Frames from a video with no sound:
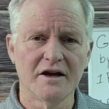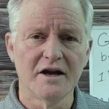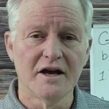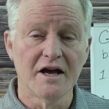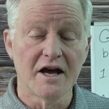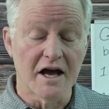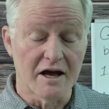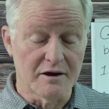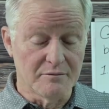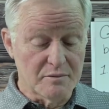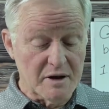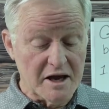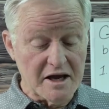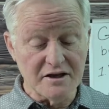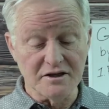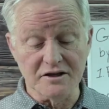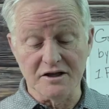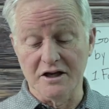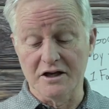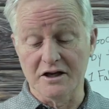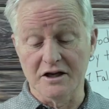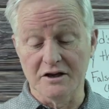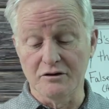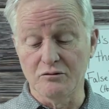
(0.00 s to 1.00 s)
And
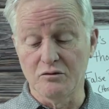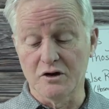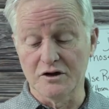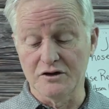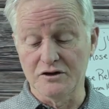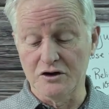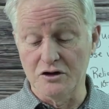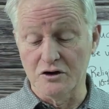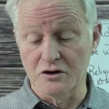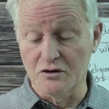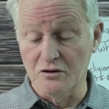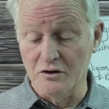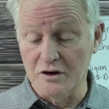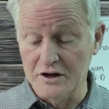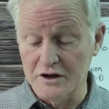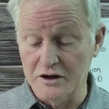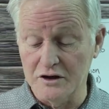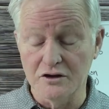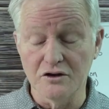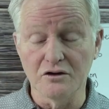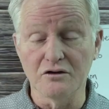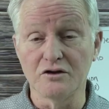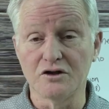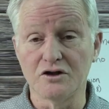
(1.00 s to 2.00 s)
basically, what you're going to
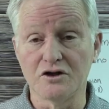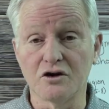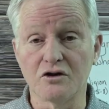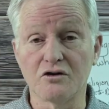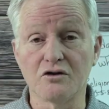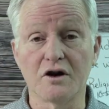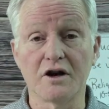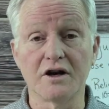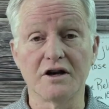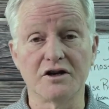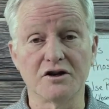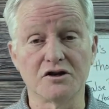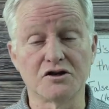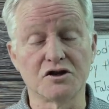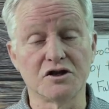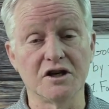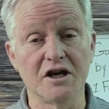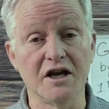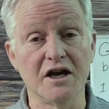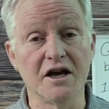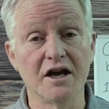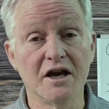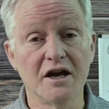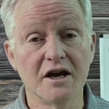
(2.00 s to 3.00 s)
do is you're going to
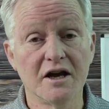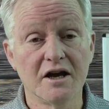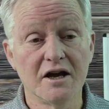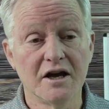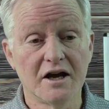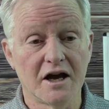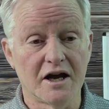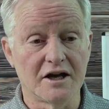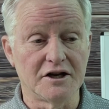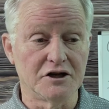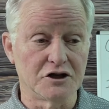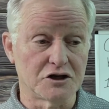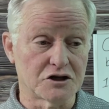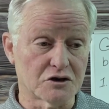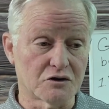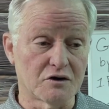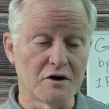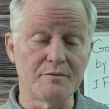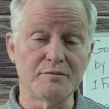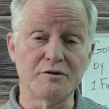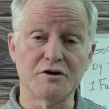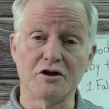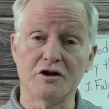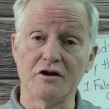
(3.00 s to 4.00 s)
see a
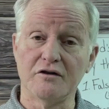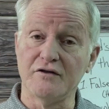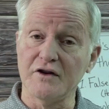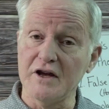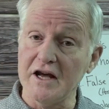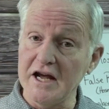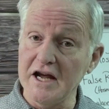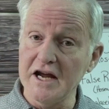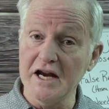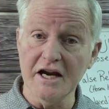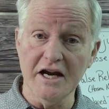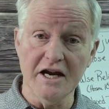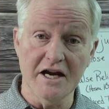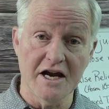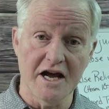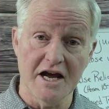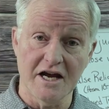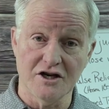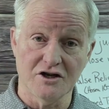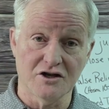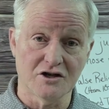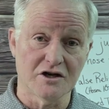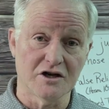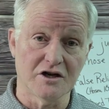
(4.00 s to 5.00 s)
description of any
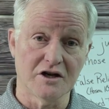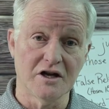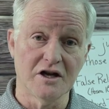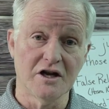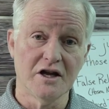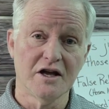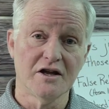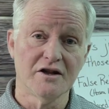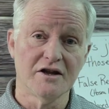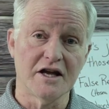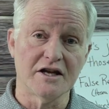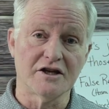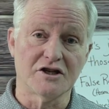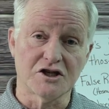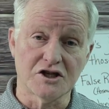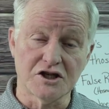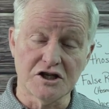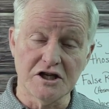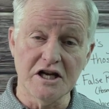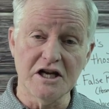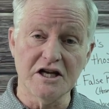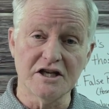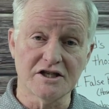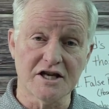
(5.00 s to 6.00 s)
nation that
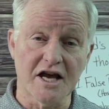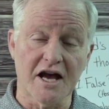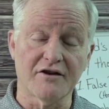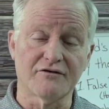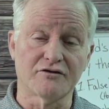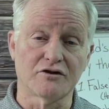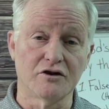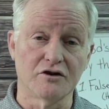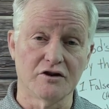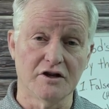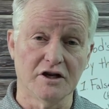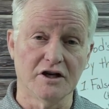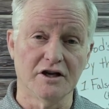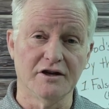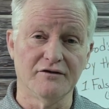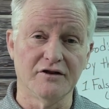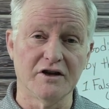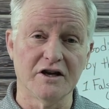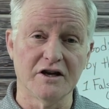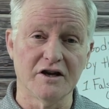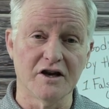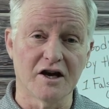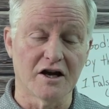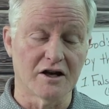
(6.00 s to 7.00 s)
seeks after the
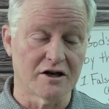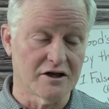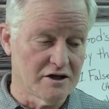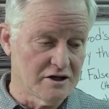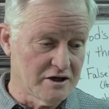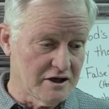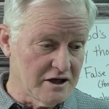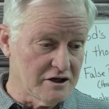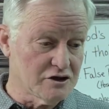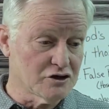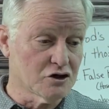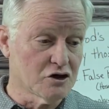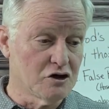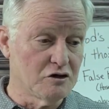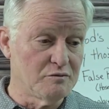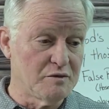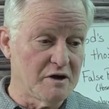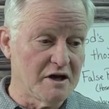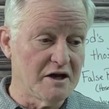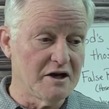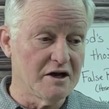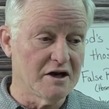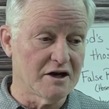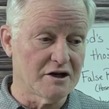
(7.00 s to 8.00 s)
living God. This could
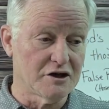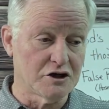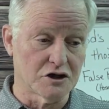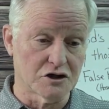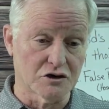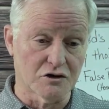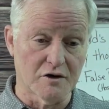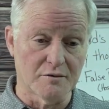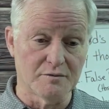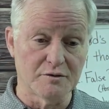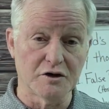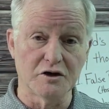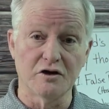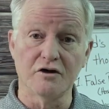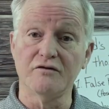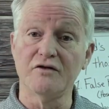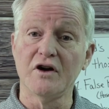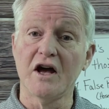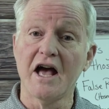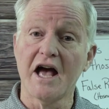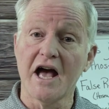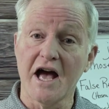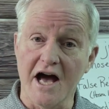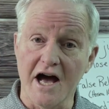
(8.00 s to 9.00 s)
be a description of
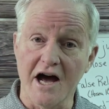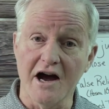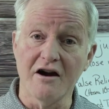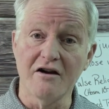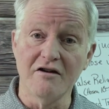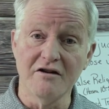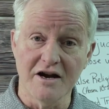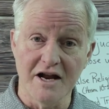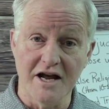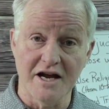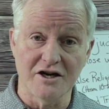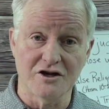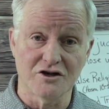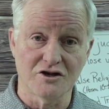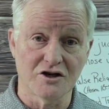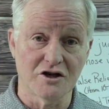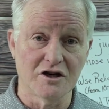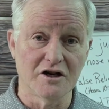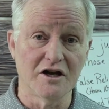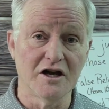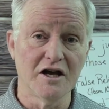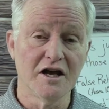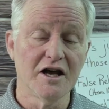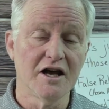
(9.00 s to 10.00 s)
our
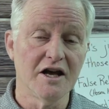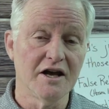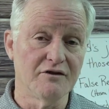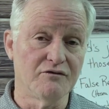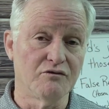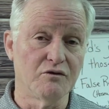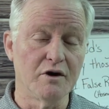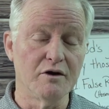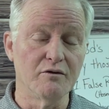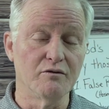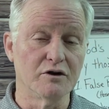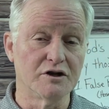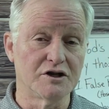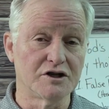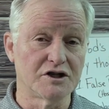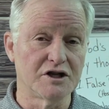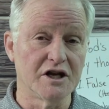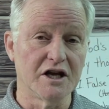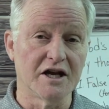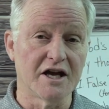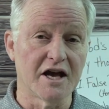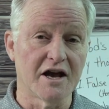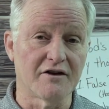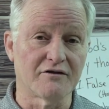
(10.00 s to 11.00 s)
nation if we would
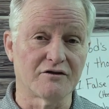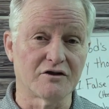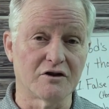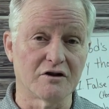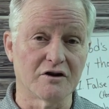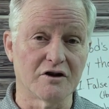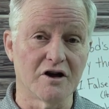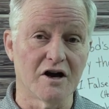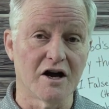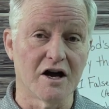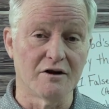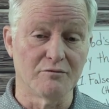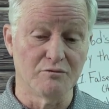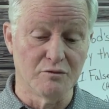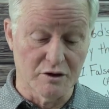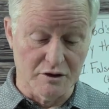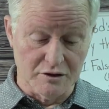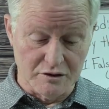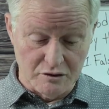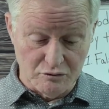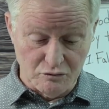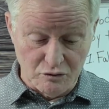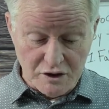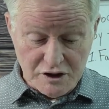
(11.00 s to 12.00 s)
seek after God.
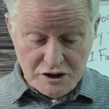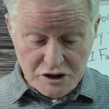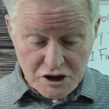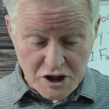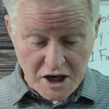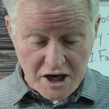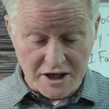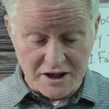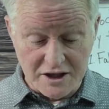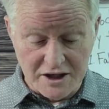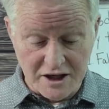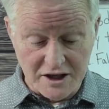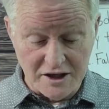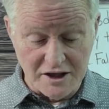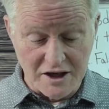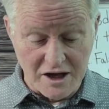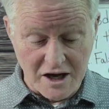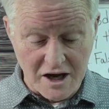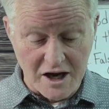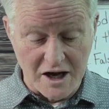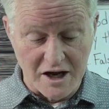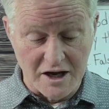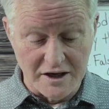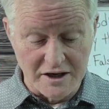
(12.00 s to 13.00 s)
But rejecting
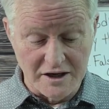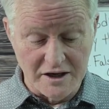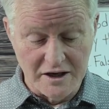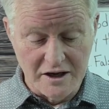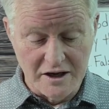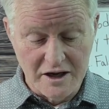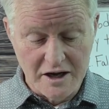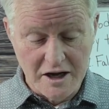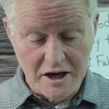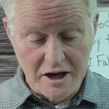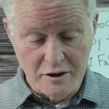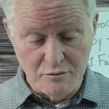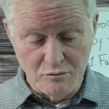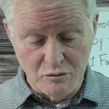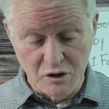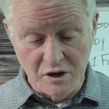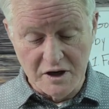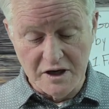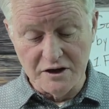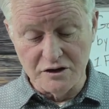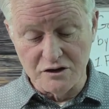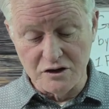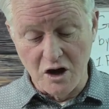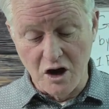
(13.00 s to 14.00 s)
God
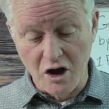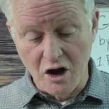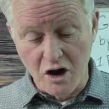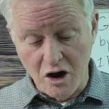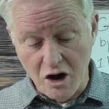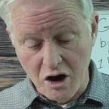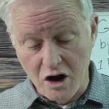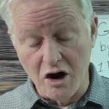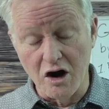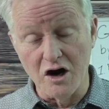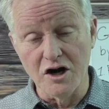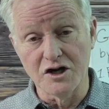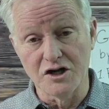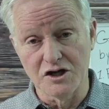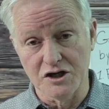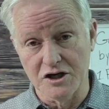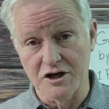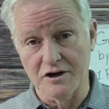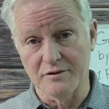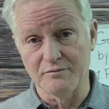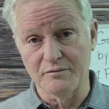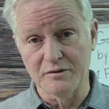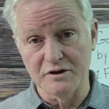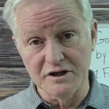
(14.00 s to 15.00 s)
brings
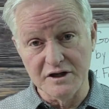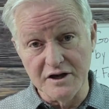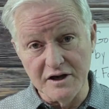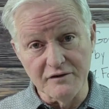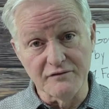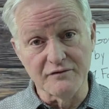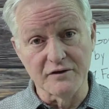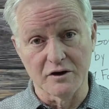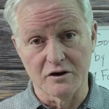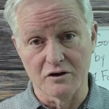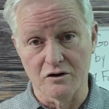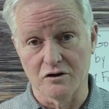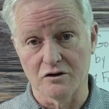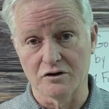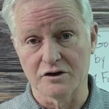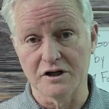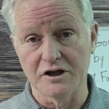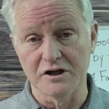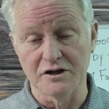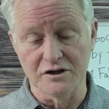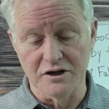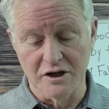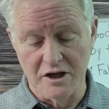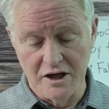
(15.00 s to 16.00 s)
hardship,
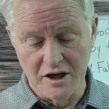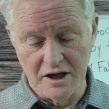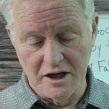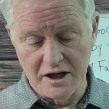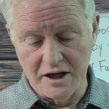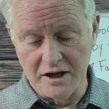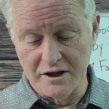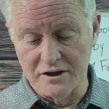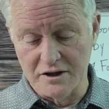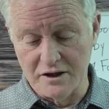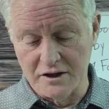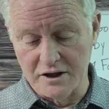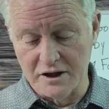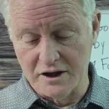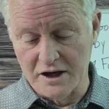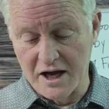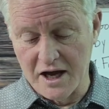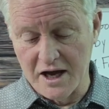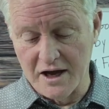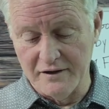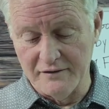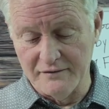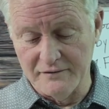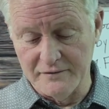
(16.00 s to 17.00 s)
difficulties into the
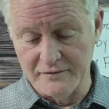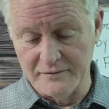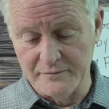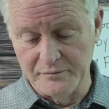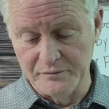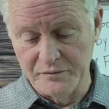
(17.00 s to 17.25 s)
life.